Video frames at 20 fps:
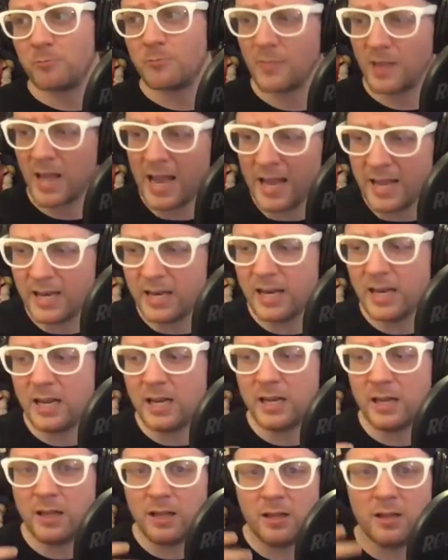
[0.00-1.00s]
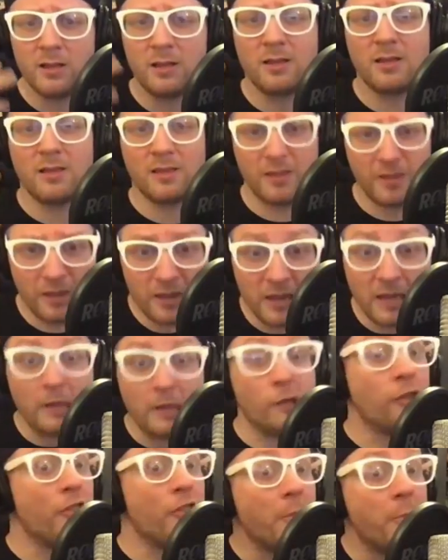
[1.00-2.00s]
And in
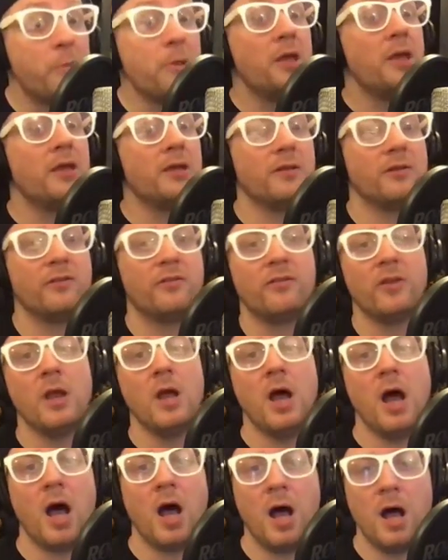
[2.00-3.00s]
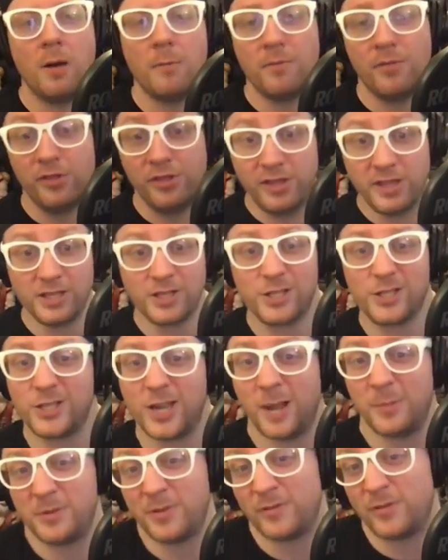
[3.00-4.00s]
the biz, these
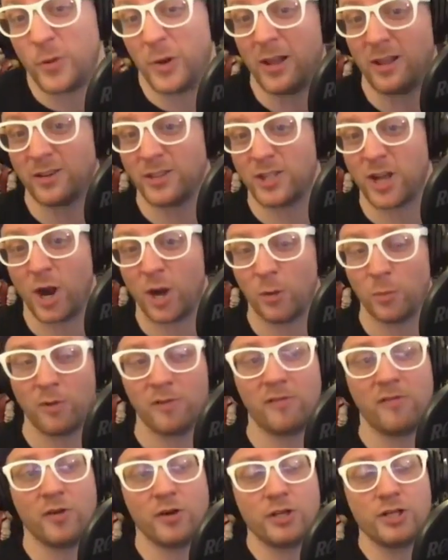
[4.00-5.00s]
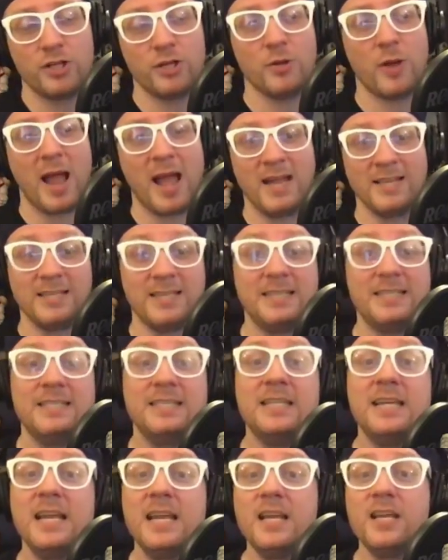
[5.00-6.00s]
types of trailers are referred to as a
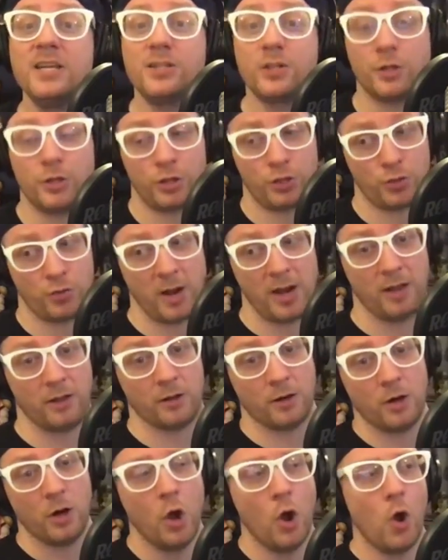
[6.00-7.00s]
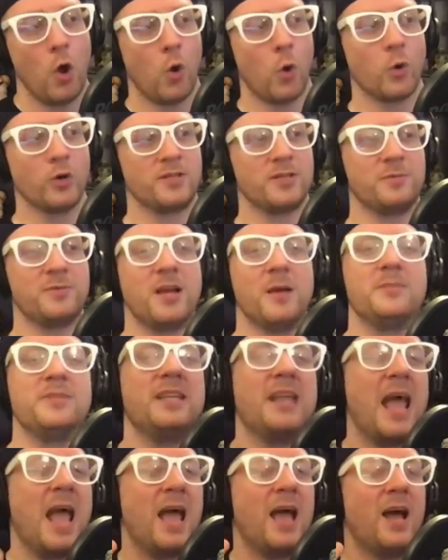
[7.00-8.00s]
teaser trailer, or sometimes
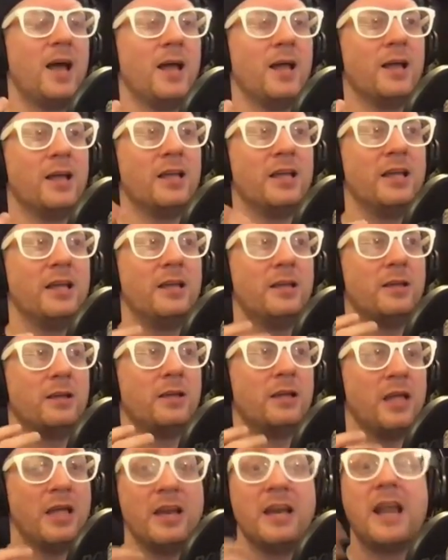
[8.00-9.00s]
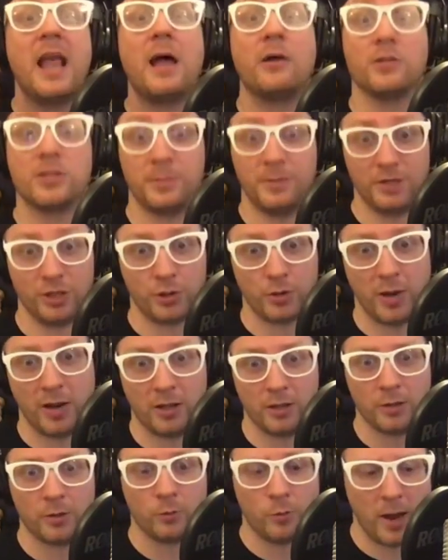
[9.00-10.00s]
an announcement
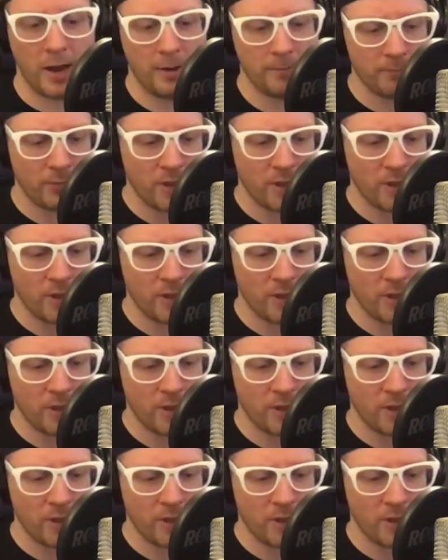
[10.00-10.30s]
trailer, right?